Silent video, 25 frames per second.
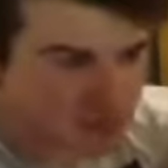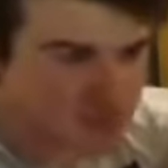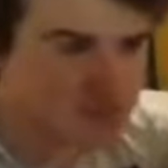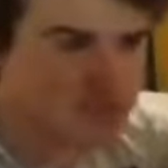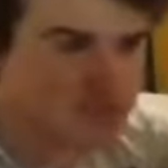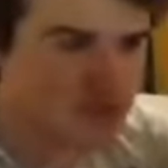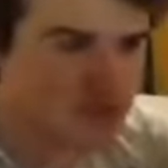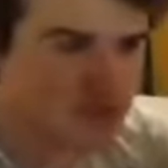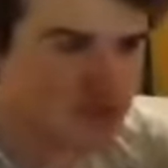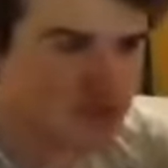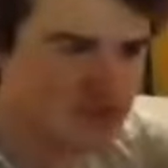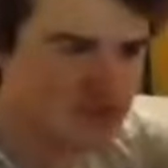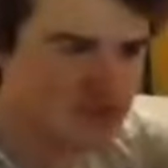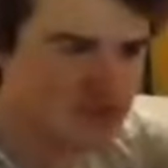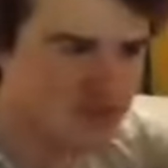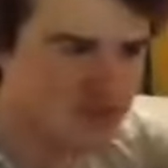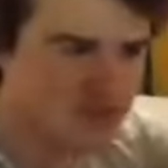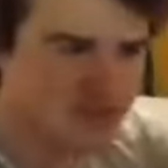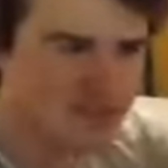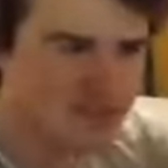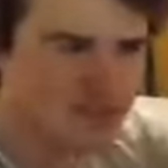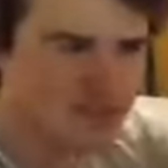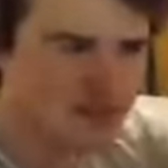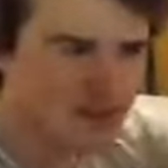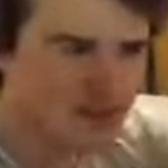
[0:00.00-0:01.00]
starting to look like
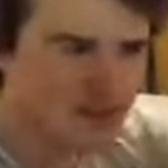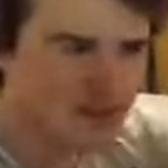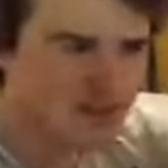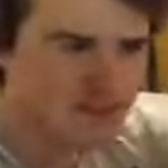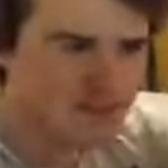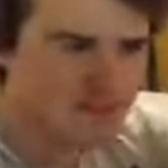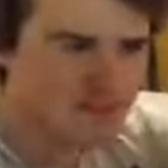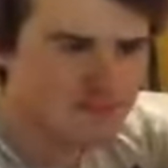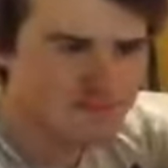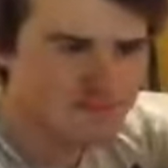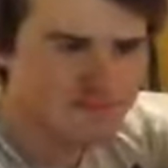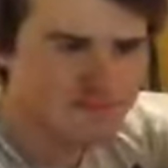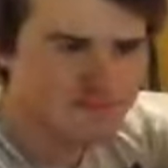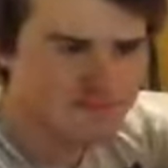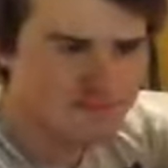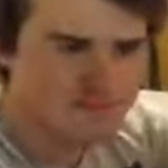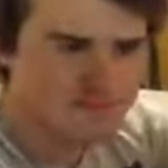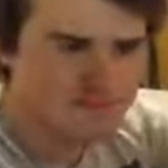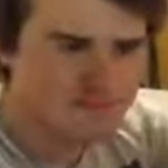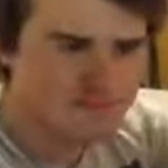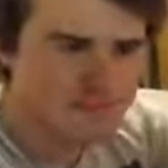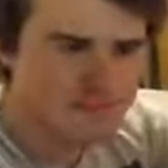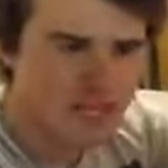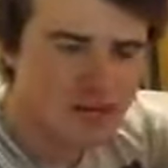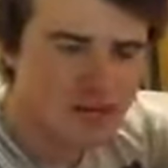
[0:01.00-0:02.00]
a gun.
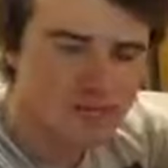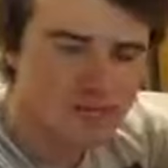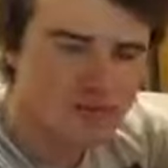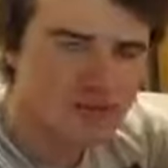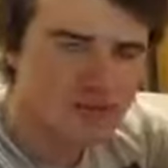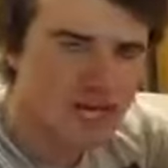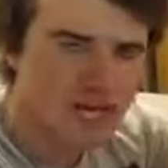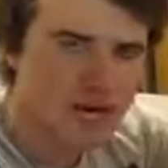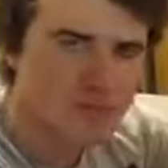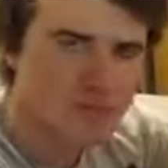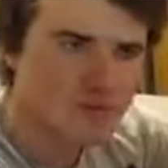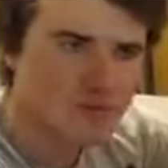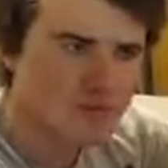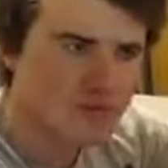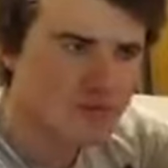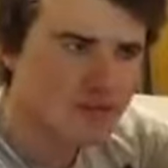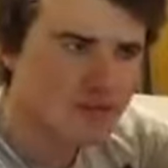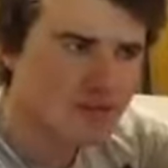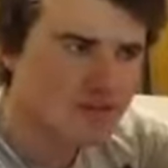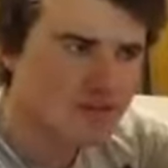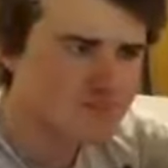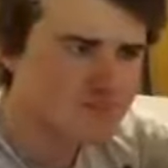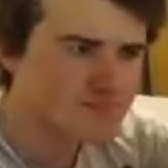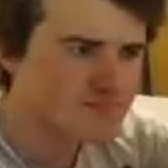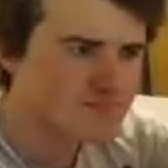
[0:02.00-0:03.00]
And I'm really happy with
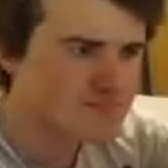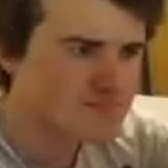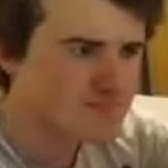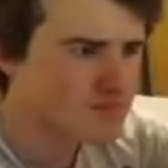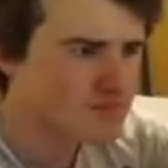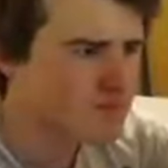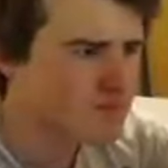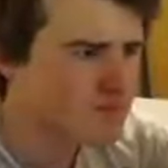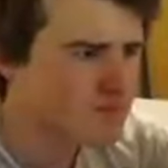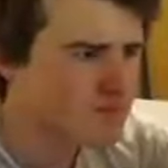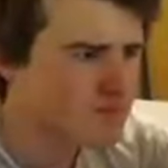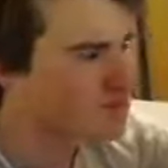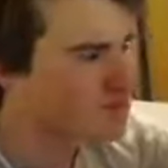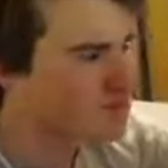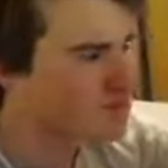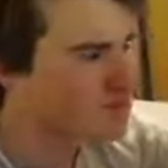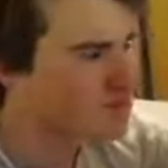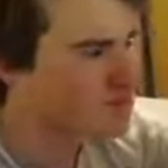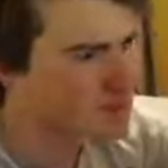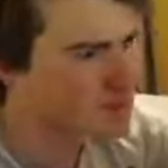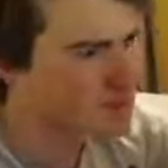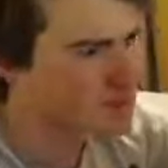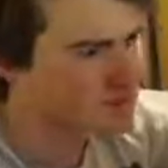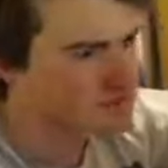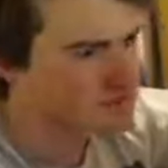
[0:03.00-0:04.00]
that.
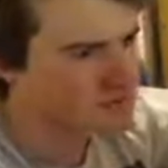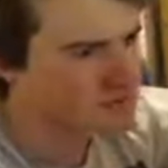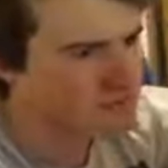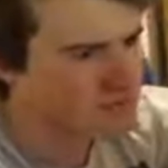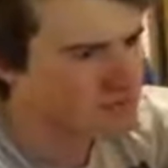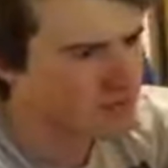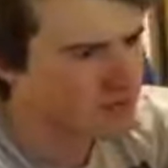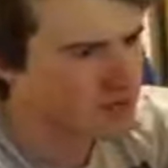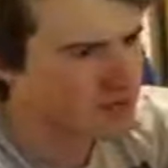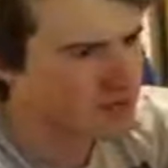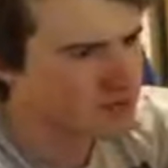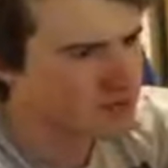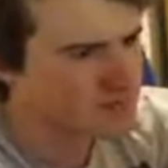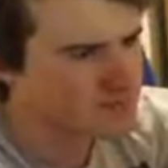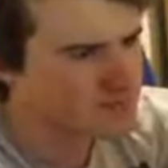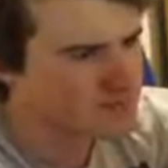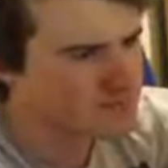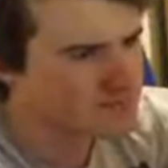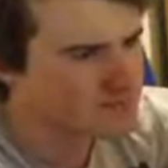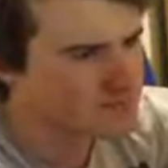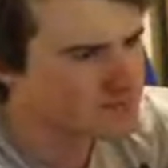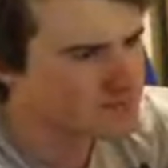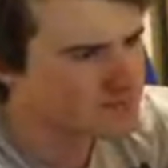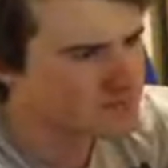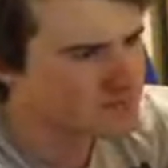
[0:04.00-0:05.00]
Bam.
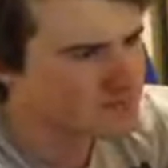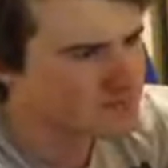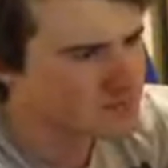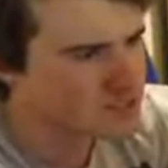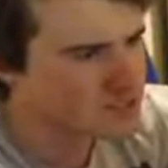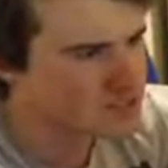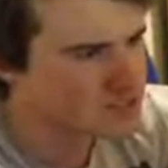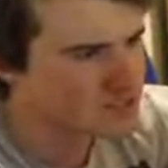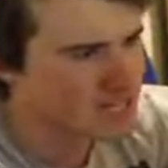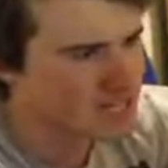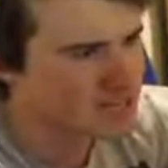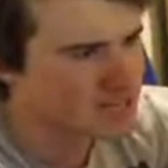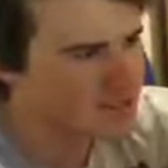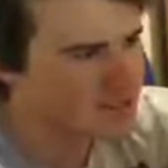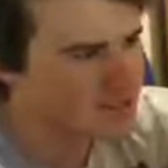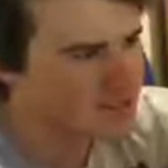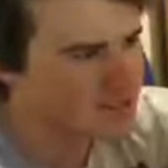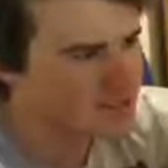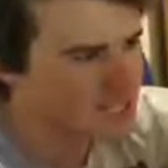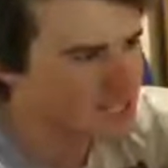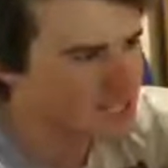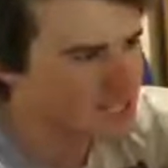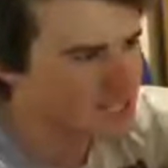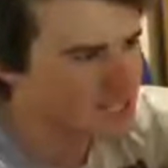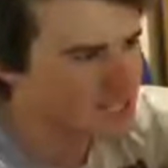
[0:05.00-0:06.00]
The side that's
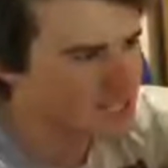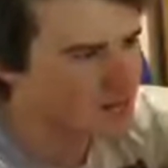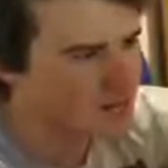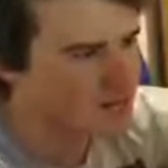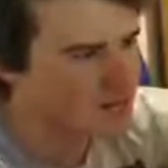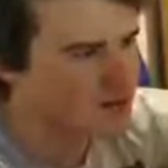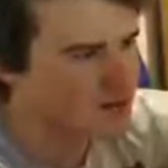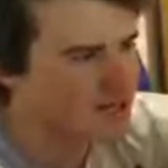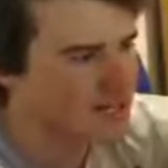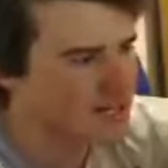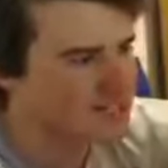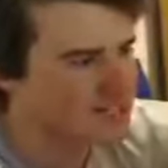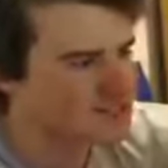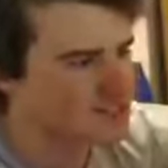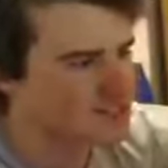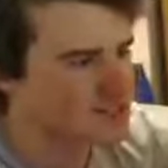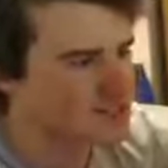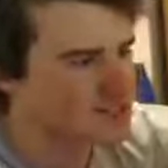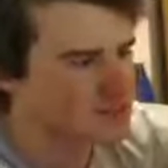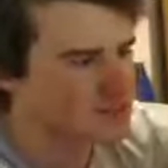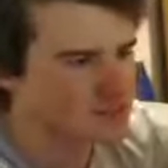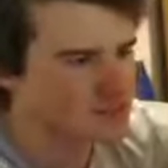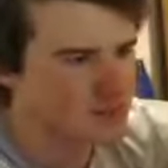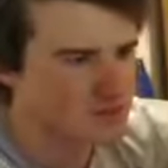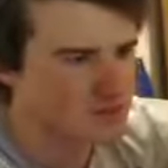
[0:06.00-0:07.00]
to the camera has like
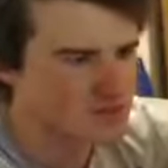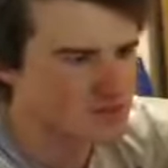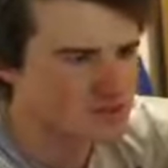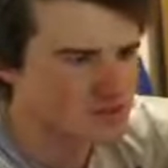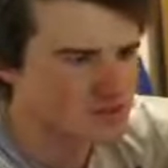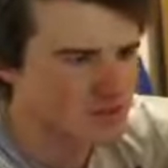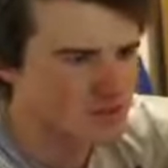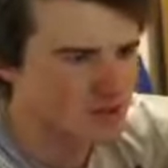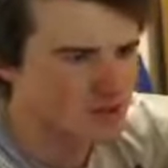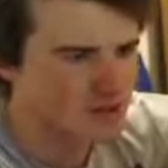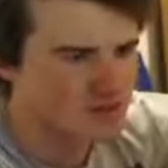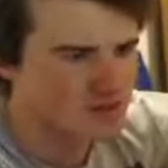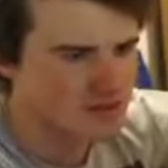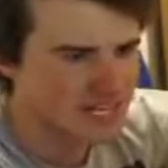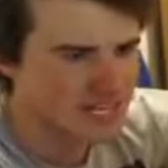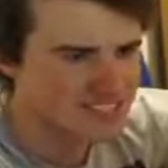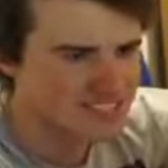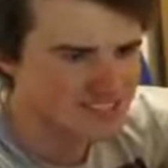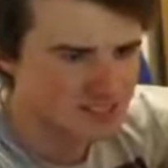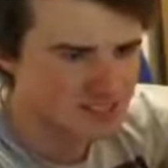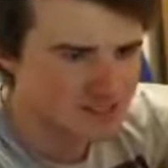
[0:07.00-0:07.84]
the most stuff, has the